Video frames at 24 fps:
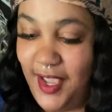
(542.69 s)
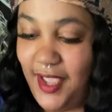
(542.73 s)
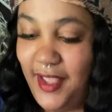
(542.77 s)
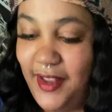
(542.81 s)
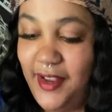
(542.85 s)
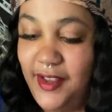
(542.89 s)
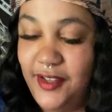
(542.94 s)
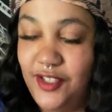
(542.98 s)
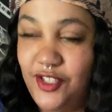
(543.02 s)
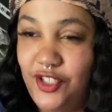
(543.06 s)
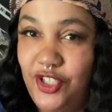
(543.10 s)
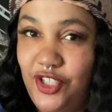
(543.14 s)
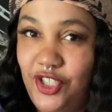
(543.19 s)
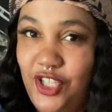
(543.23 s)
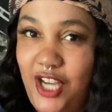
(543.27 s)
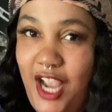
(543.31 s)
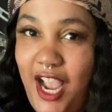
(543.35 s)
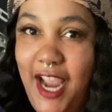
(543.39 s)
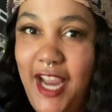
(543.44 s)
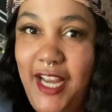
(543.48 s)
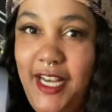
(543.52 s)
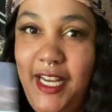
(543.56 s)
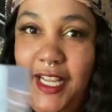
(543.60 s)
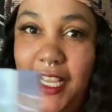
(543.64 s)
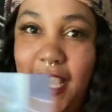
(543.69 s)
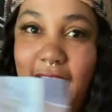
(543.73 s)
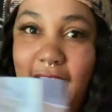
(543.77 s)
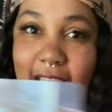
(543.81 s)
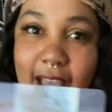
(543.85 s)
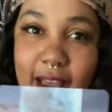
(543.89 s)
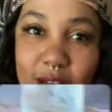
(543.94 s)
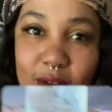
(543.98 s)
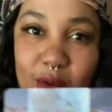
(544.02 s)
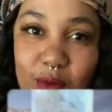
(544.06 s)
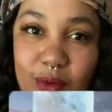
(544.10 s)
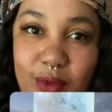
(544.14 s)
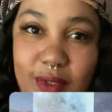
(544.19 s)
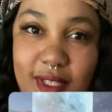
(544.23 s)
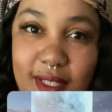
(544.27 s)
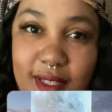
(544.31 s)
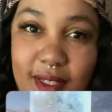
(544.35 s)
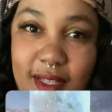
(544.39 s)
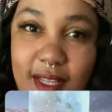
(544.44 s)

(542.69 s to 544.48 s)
and it's shining out.